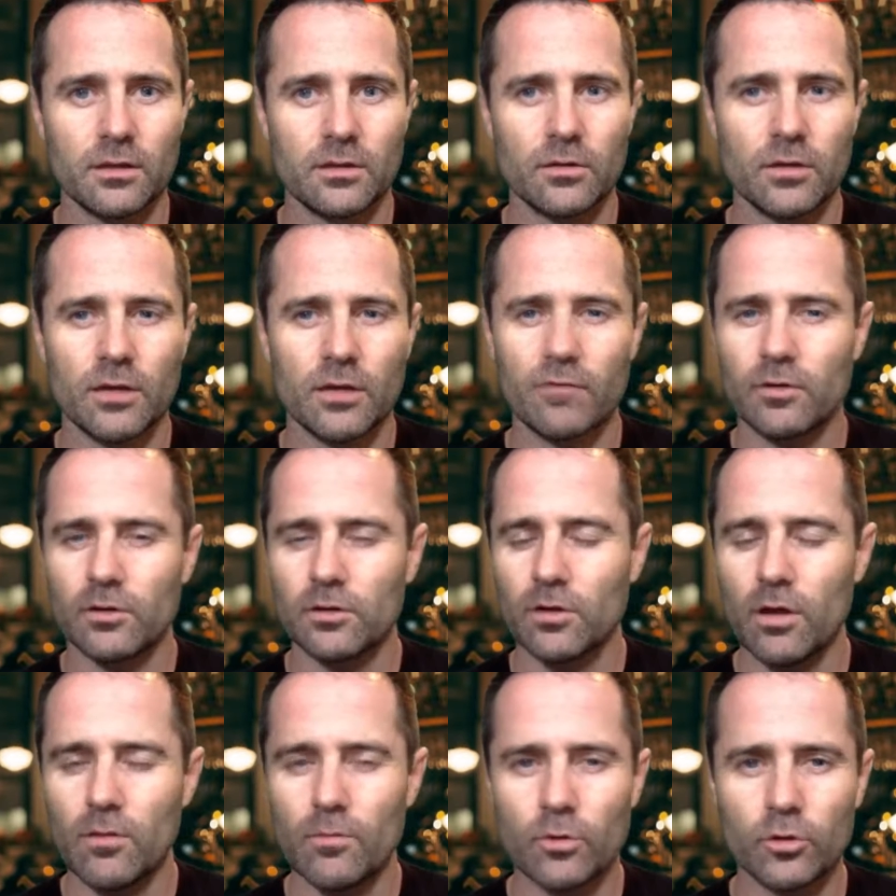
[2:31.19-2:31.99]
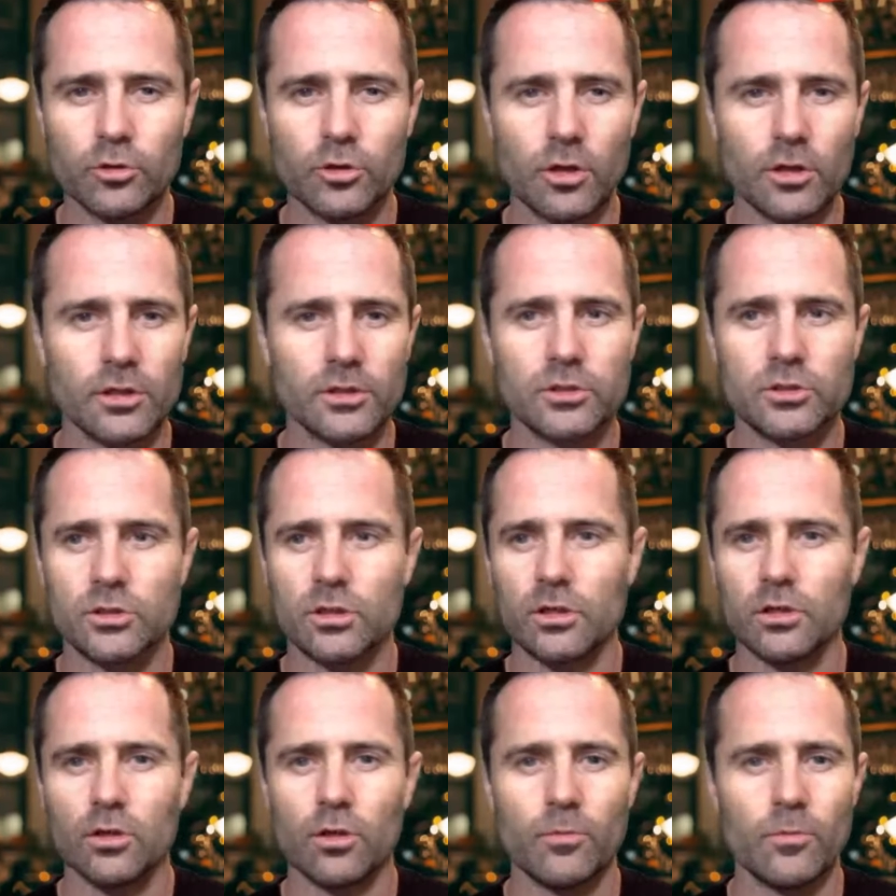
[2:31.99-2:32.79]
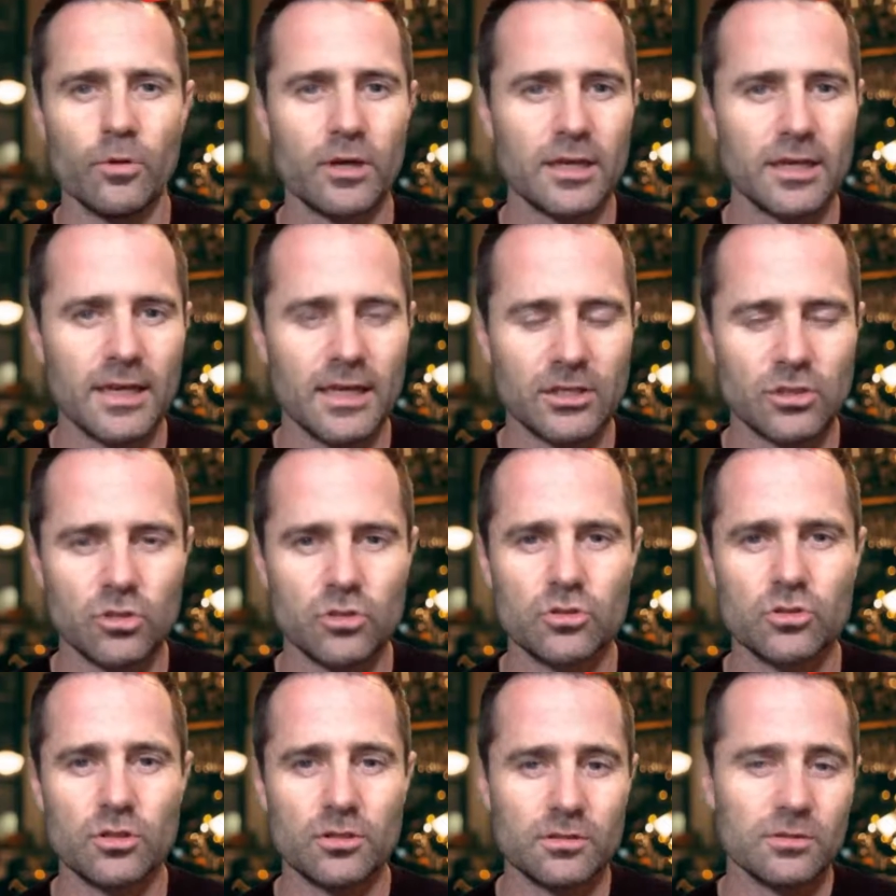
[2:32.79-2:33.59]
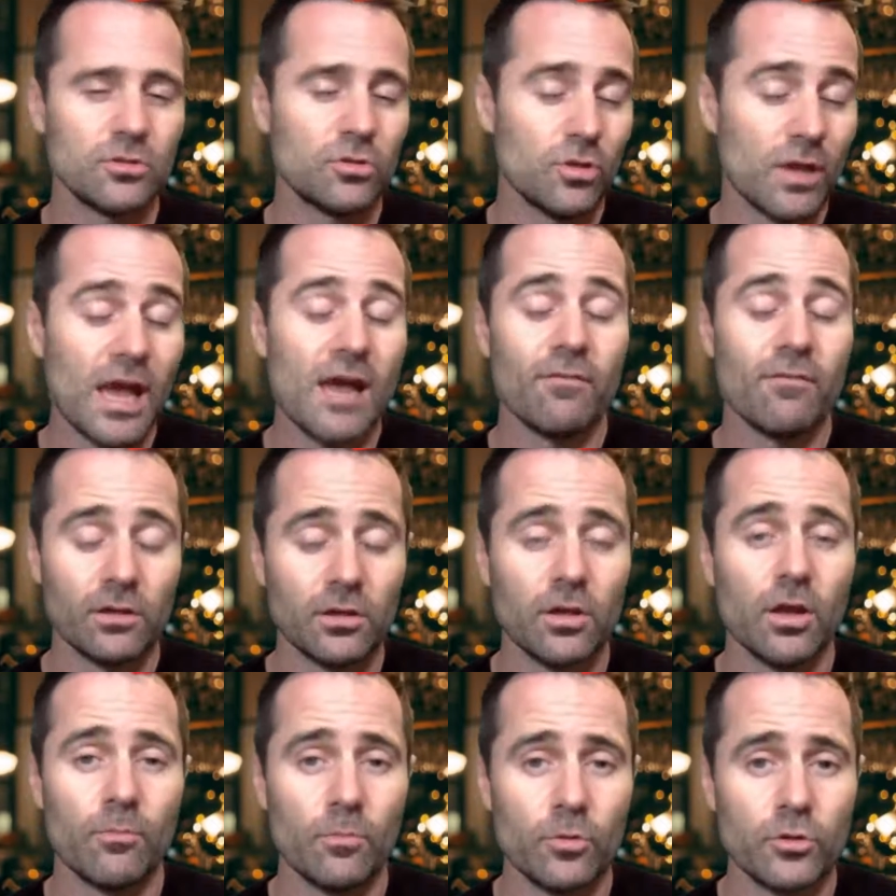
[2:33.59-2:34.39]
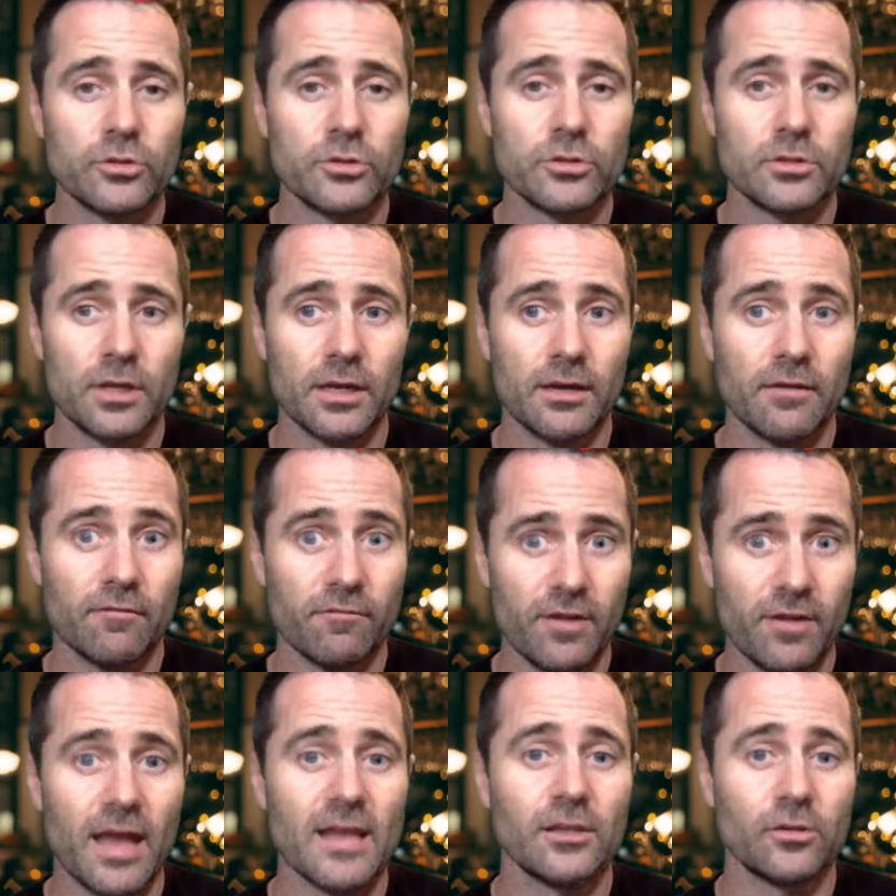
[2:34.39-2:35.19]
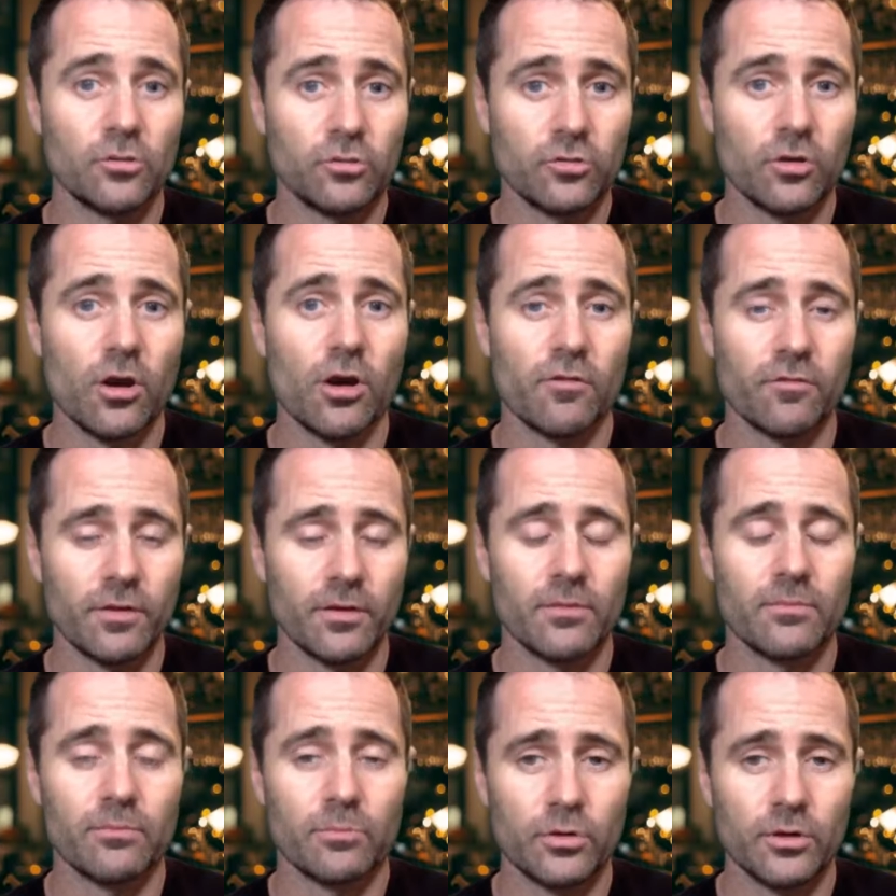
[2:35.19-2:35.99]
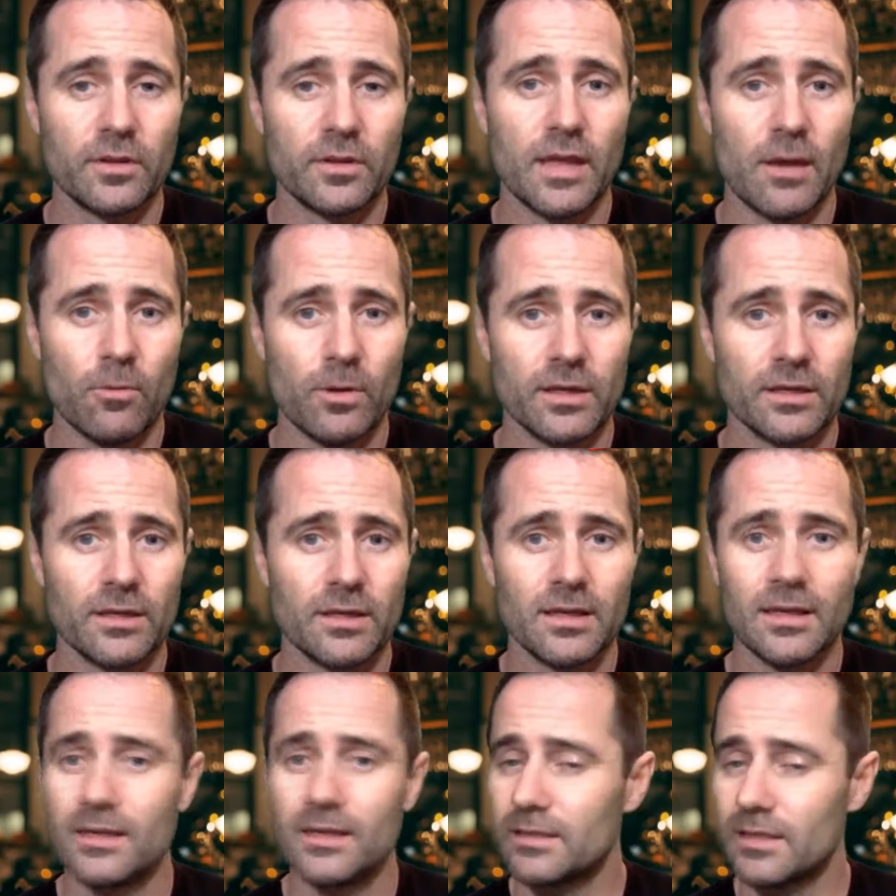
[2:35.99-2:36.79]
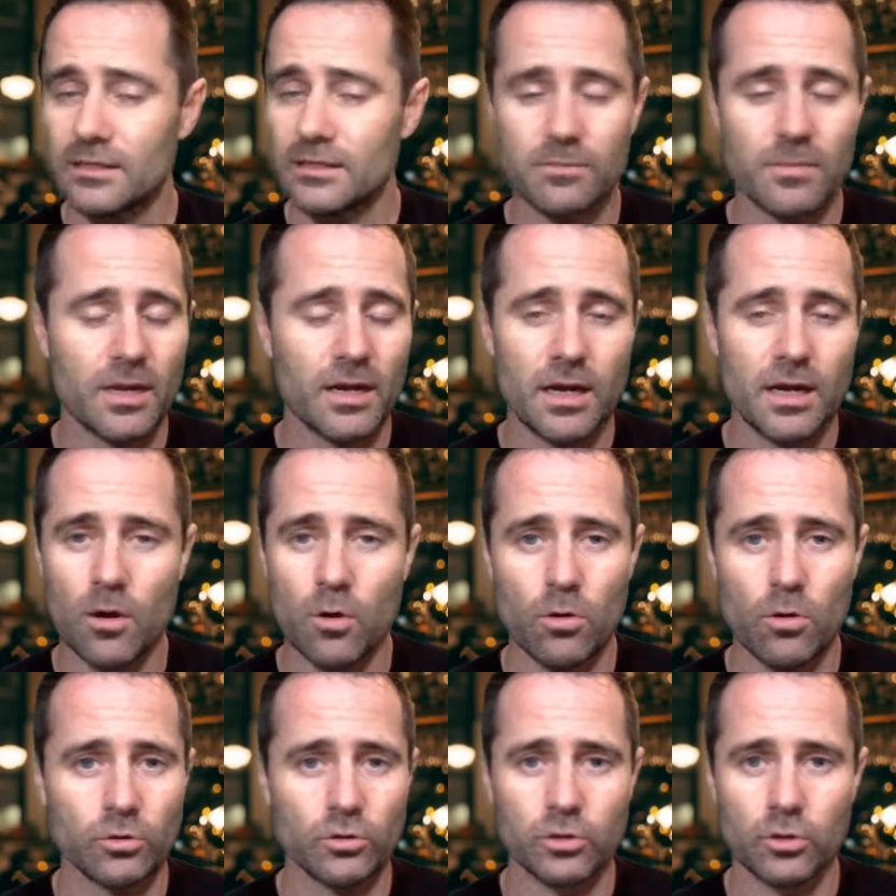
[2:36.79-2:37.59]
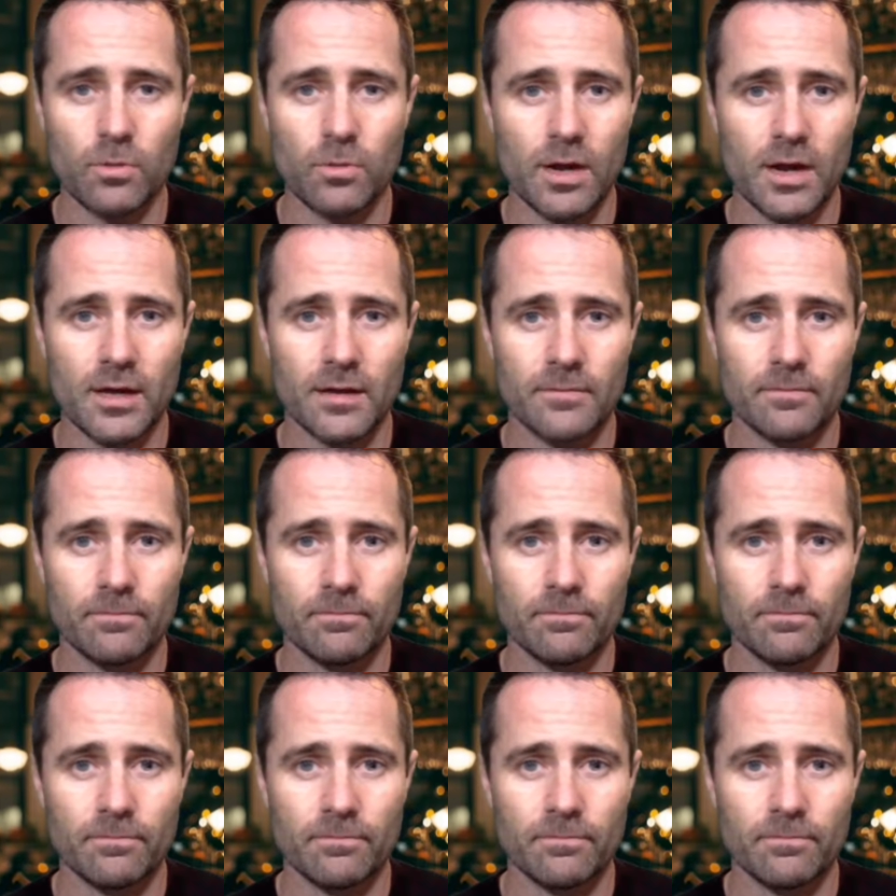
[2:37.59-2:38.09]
You have a lot more knowledge, a lot more connections. You have a lot more value to offer, put it that way. Doesn't matter how old you are.